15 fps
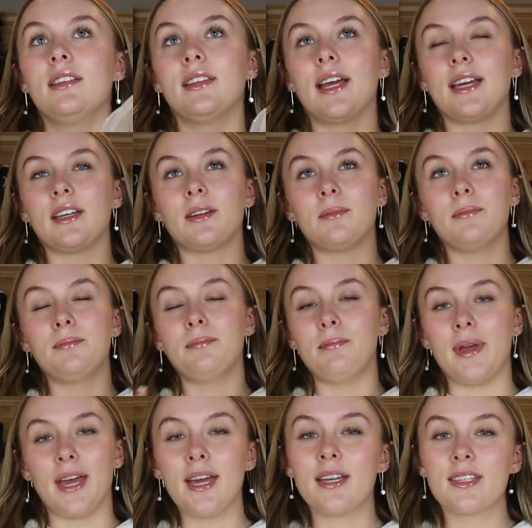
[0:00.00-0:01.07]
like
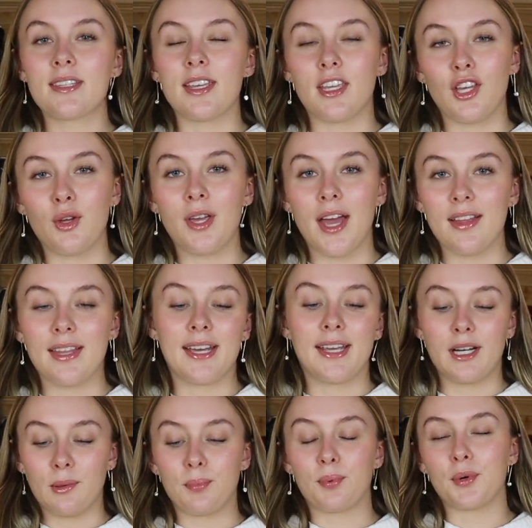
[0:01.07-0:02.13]
mix that you get like
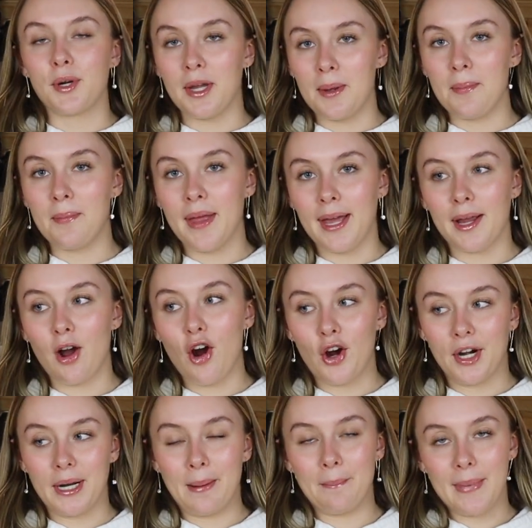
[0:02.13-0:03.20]
in a pre like
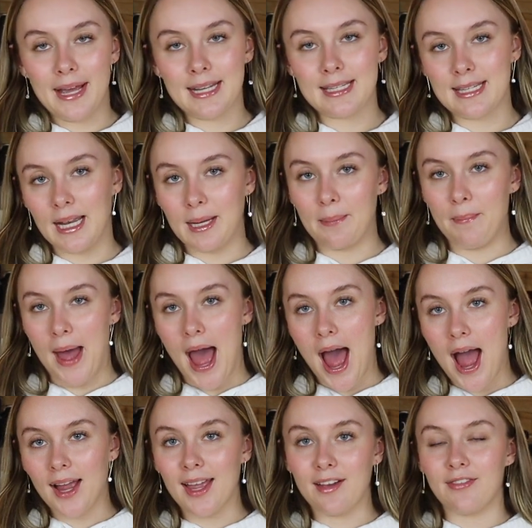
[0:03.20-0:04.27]
already mixed like
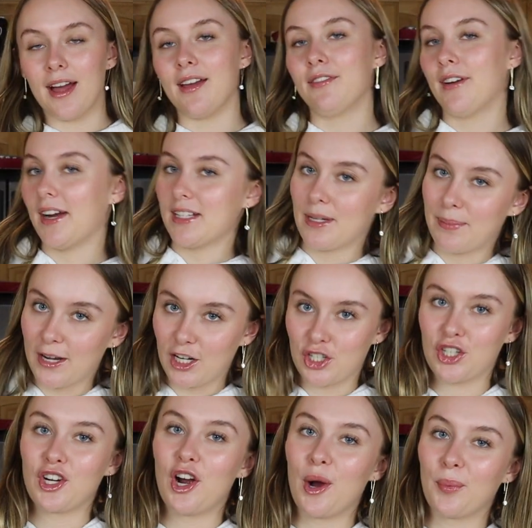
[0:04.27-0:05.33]
bag. If I find a
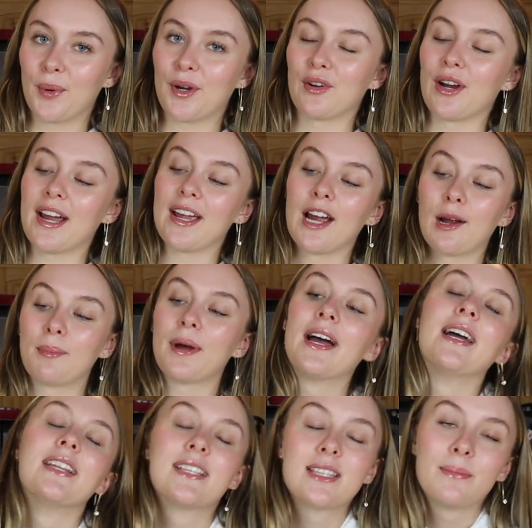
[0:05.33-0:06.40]
picture, I'll put it right here.
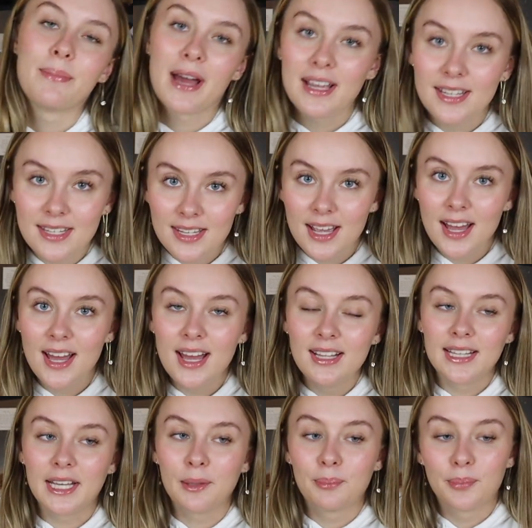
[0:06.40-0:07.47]
But it's the best
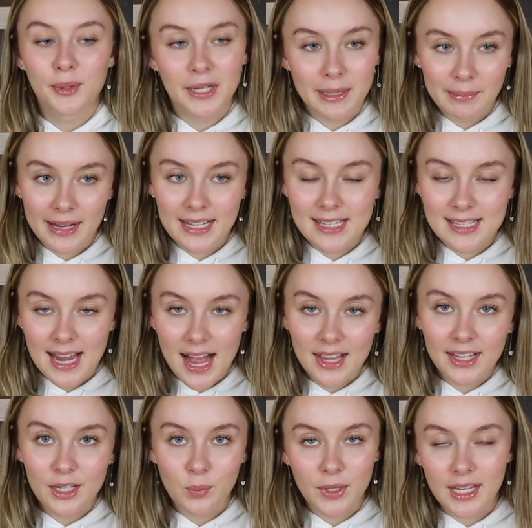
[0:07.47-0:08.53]
like pre-made
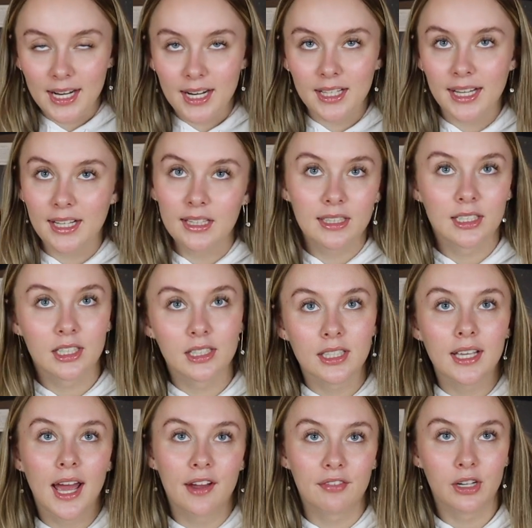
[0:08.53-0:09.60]
salad. We get it like
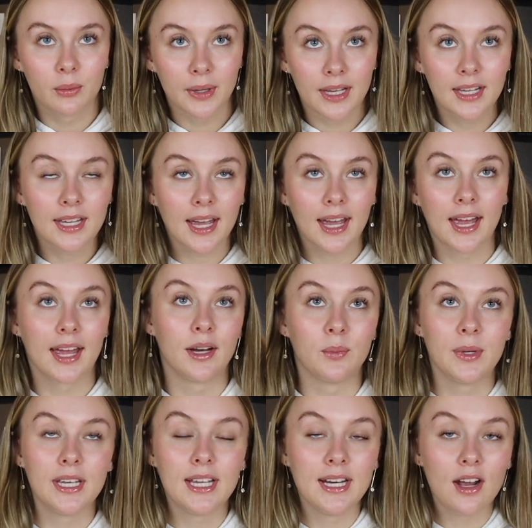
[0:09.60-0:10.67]
literally every week
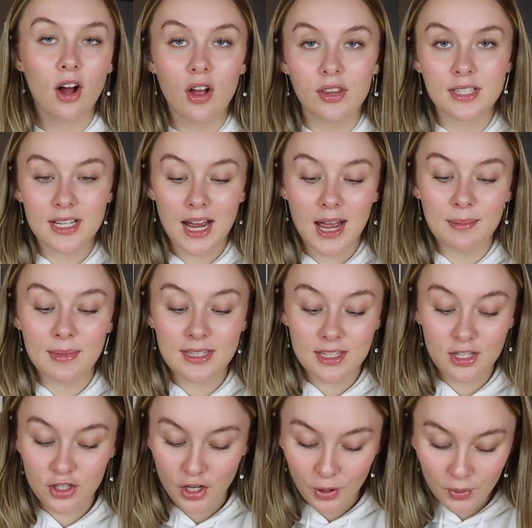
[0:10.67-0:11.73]
and we eat it all the time. It's
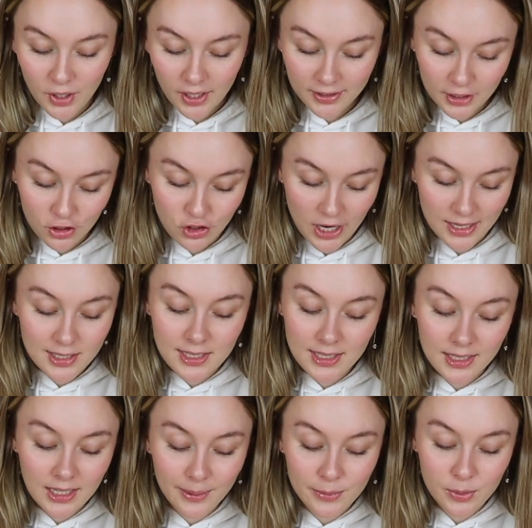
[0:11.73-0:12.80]
so good. The dressing
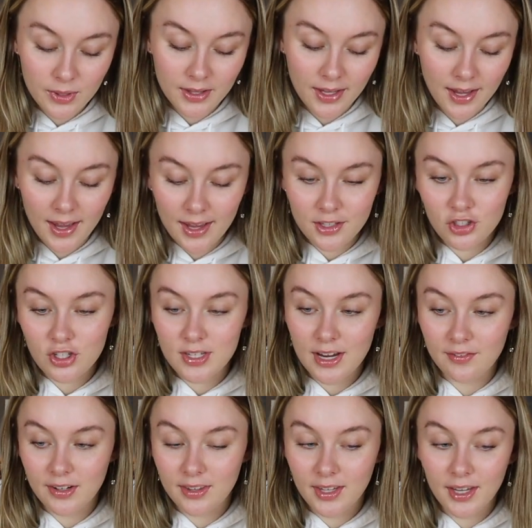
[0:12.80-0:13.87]
that comes with it and just
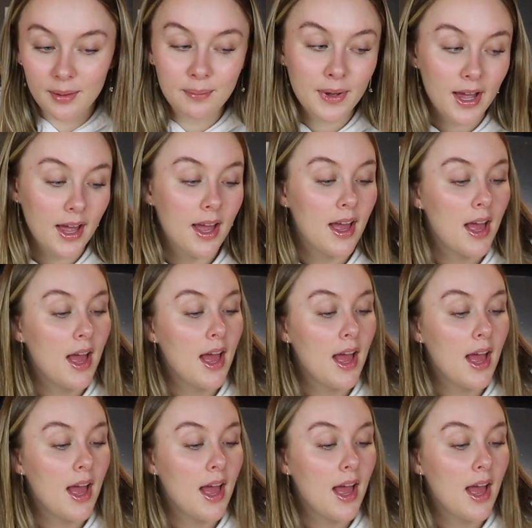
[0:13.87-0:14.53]
everything. But